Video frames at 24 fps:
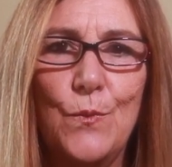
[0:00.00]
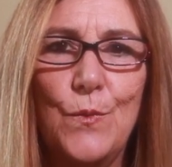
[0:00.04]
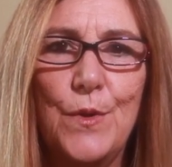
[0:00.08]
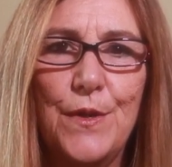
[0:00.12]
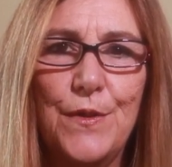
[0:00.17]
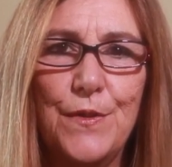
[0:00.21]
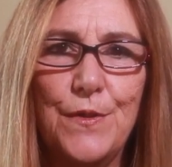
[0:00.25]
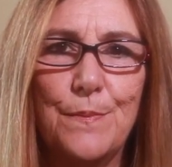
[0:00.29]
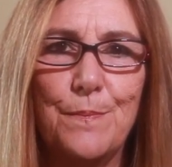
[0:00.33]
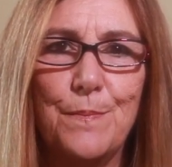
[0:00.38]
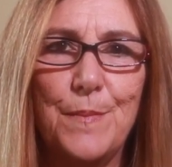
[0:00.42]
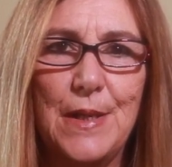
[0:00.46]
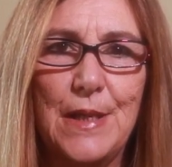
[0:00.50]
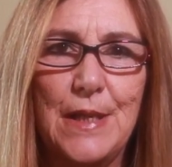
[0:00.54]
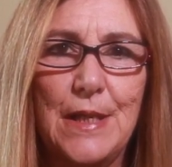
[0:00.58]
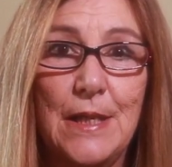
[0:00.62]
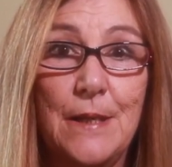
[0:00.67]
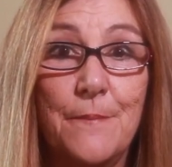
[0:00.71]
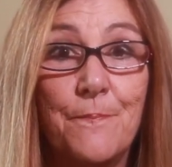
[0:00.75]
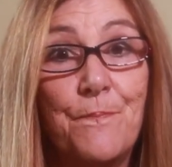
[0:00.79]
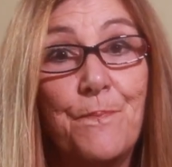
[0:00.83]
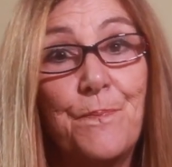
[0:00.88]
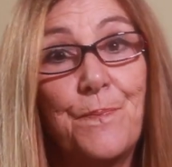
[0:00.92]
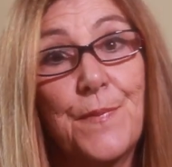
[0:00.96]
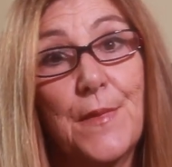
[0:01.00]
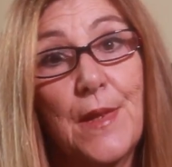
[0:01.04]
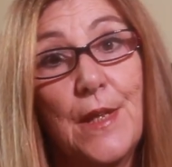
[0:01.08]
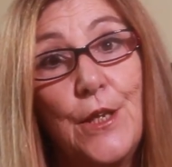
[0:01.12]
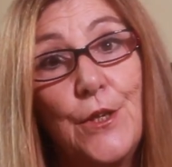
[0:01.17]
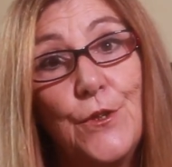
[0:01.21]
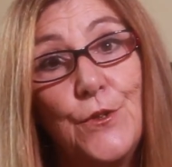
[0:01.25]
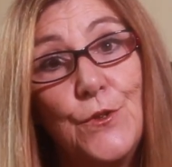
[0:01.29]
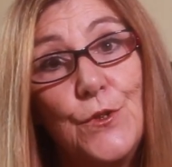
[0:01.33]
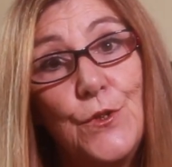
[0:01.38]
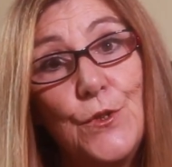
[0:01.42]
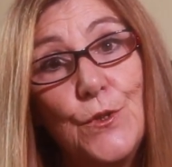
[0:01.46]
with me
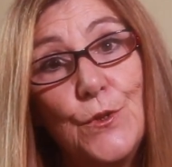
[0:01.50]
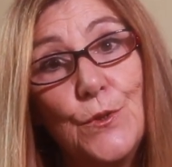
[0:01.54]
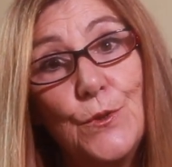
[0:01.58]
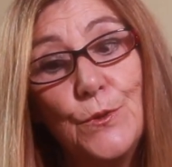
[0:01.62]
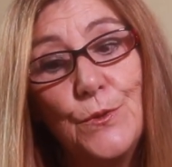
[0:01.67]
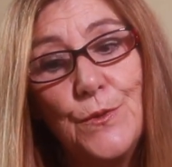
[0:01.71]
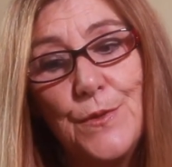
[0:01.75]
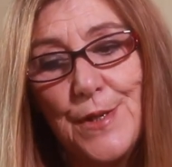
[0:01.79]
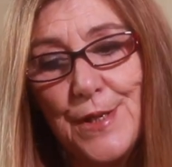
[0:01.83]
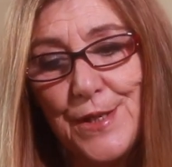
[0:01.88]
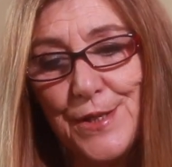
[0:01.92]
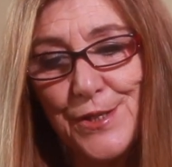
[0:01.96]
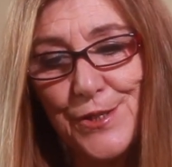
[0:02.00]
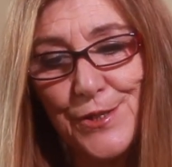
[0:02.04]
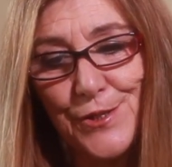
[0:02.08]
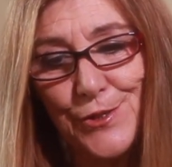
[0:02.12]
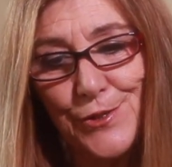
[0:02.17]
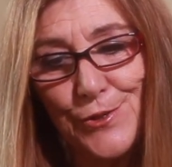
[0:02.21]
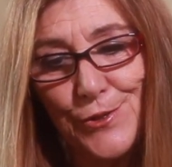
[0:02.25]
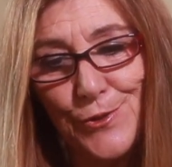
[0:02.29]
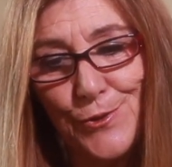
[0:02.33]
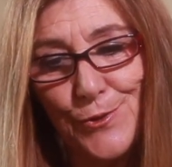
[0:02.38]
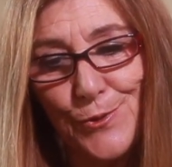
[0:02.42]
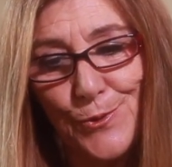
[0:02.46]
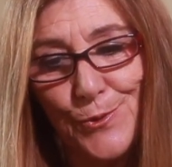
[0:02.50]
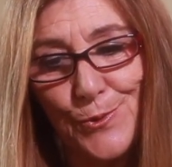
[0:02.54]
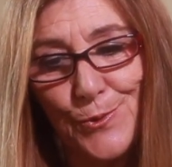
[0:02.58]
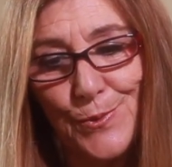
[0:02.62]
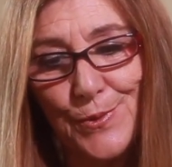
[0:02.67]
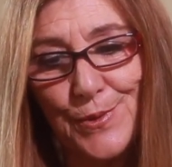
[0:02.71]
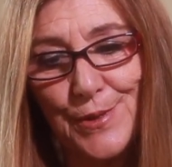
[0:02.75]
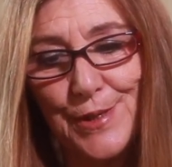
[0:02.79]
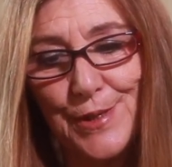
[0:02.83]
into this new,